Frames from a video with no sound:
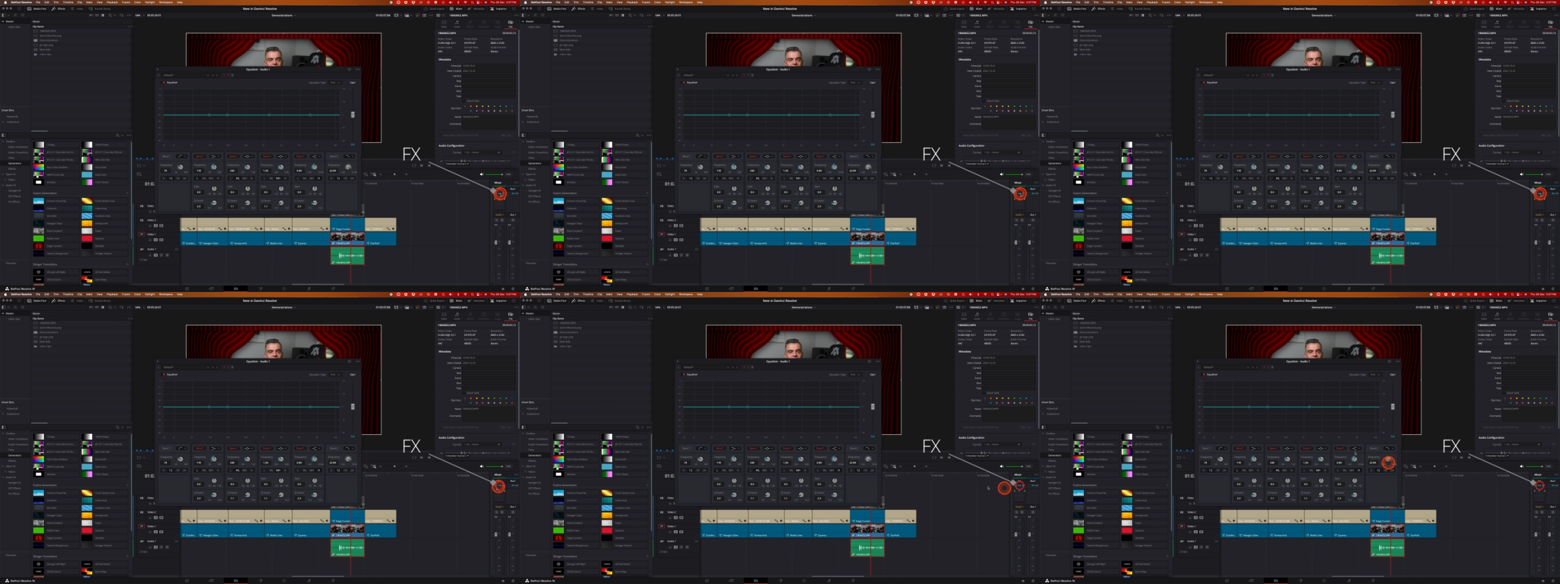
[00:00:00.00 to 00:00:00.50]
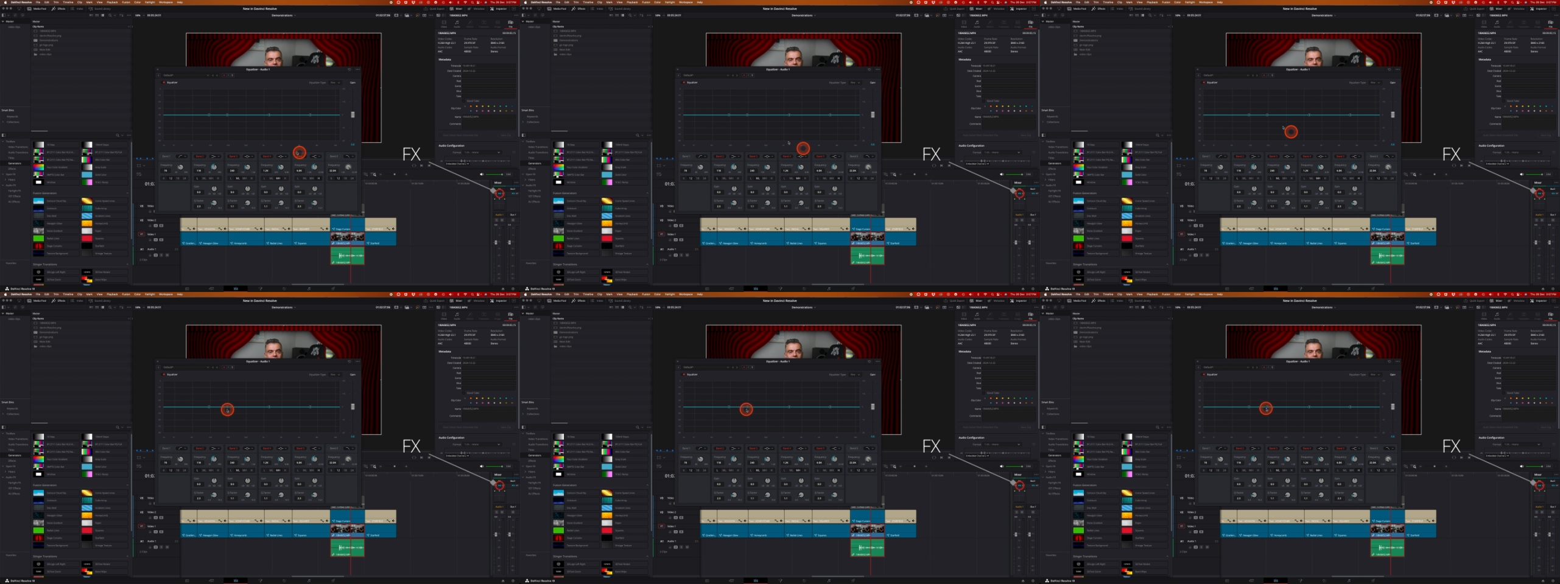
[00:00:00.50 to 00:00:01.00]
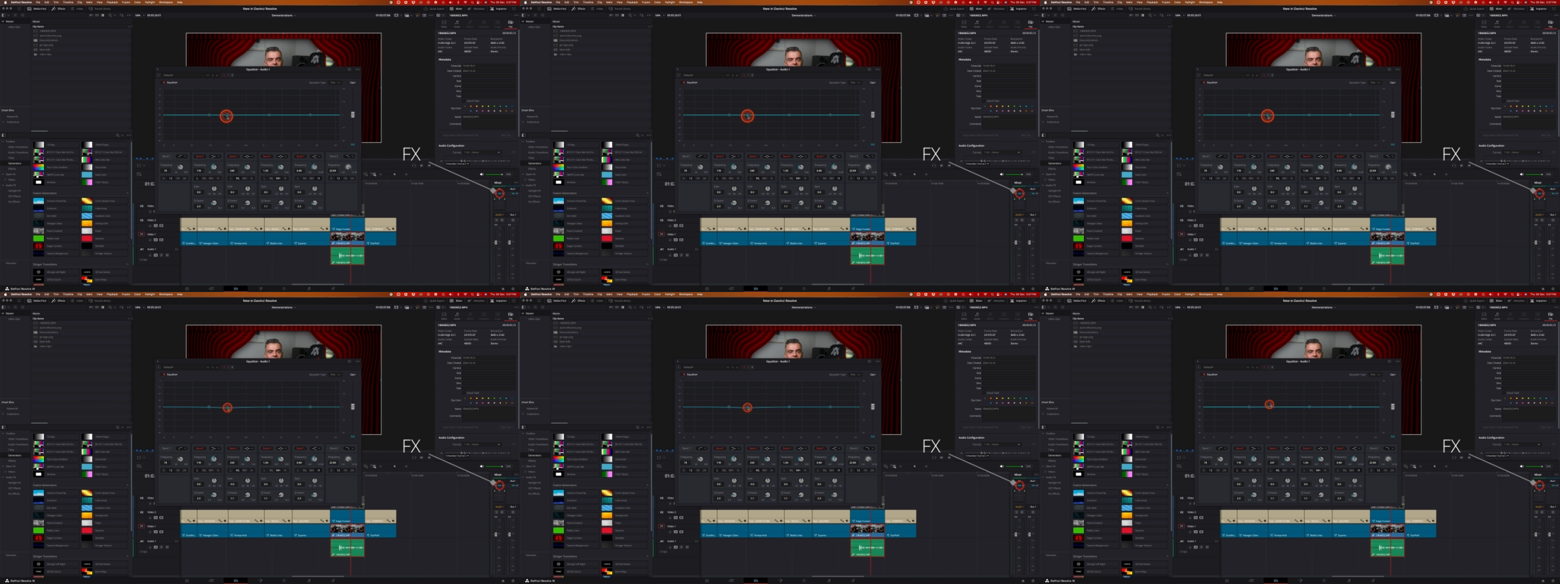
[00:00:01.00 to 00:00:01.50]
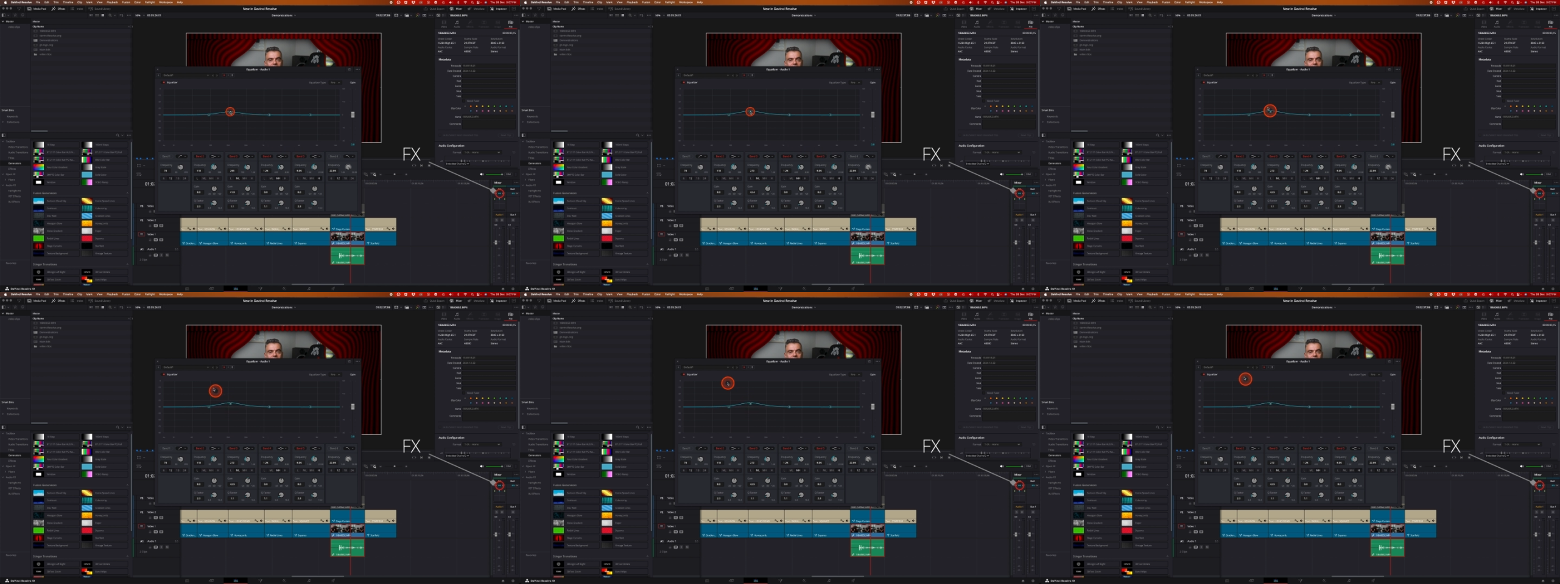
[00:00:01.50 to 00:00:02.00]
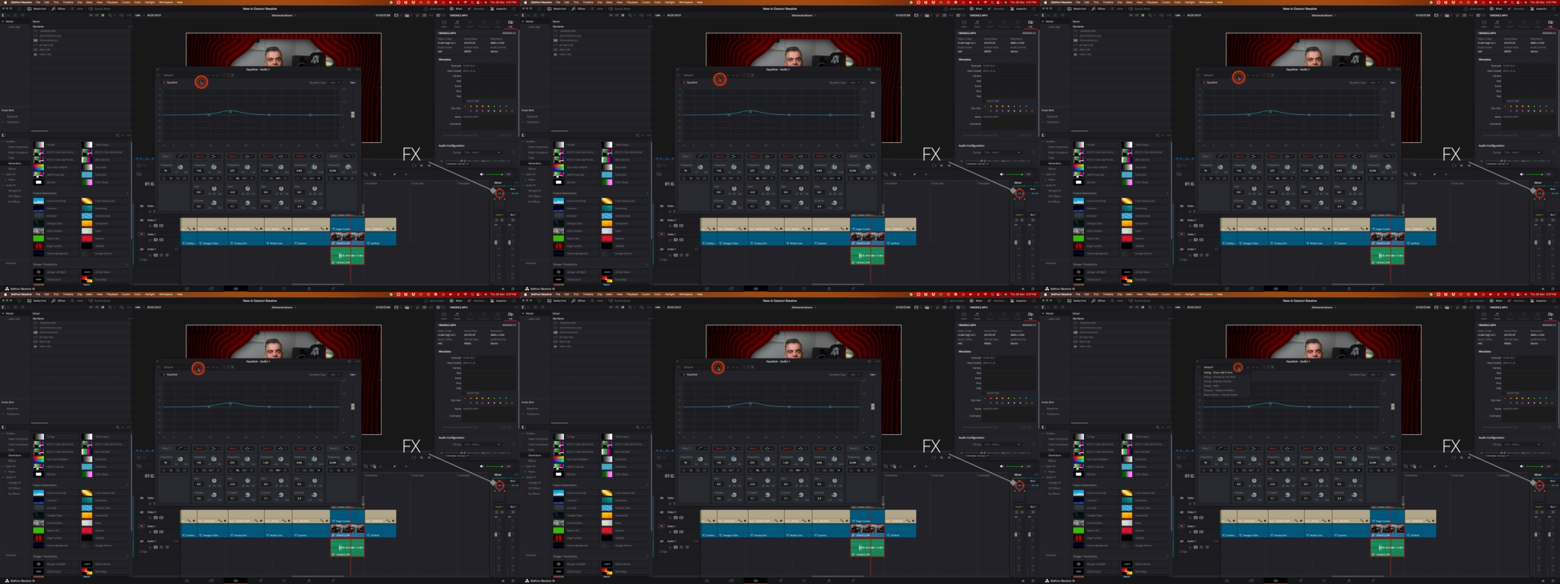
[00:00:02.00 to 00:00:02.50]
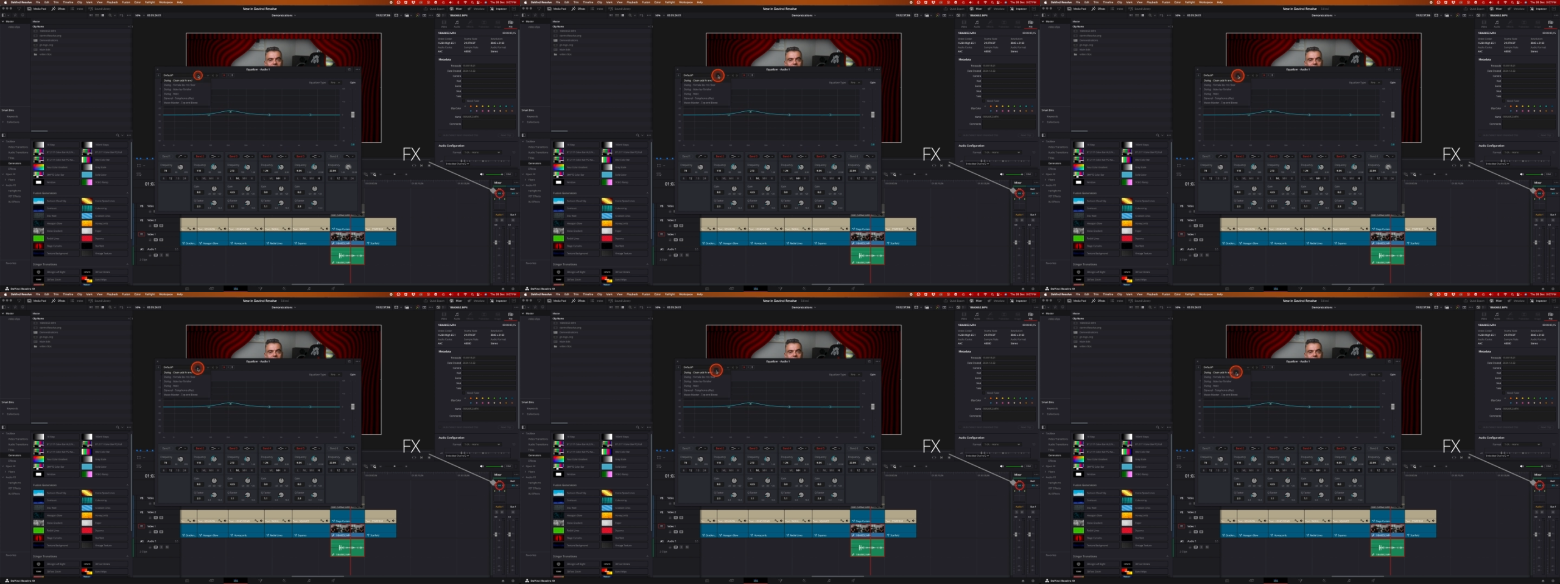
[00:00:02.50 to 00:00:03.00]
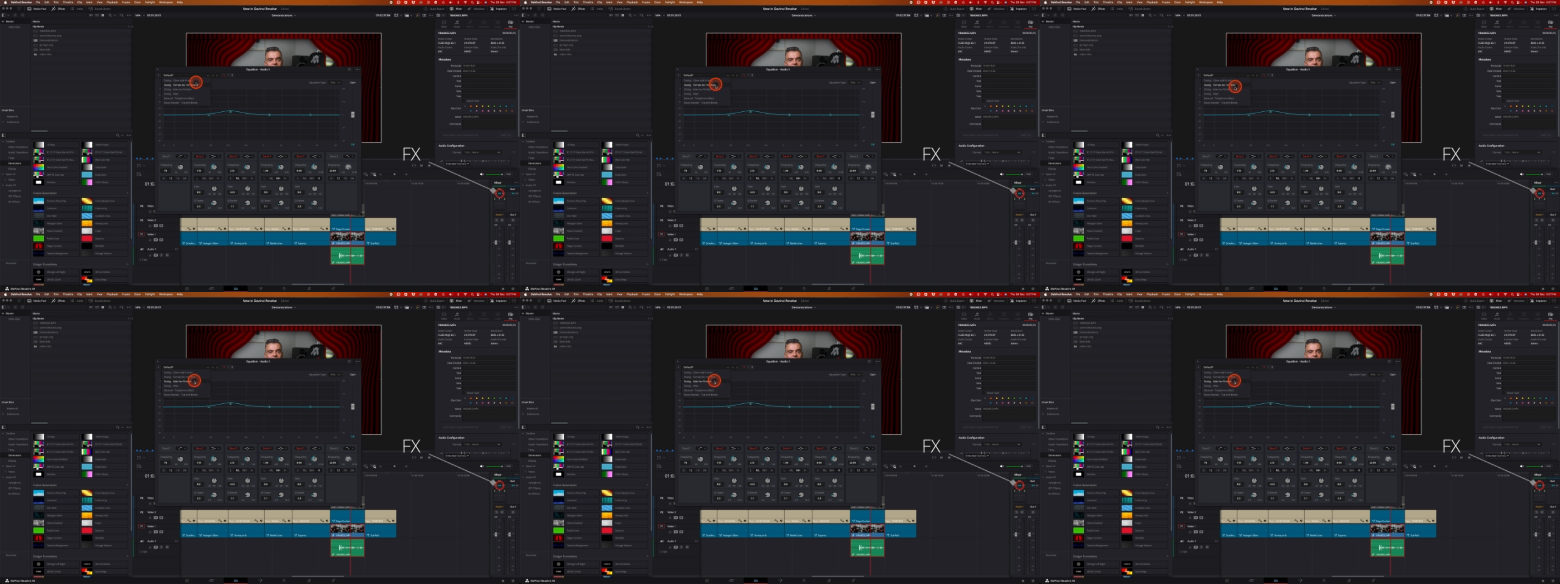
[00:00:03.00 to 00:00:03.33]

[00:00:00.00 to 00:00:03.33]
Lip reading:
No face is visible, so there are no lips to read.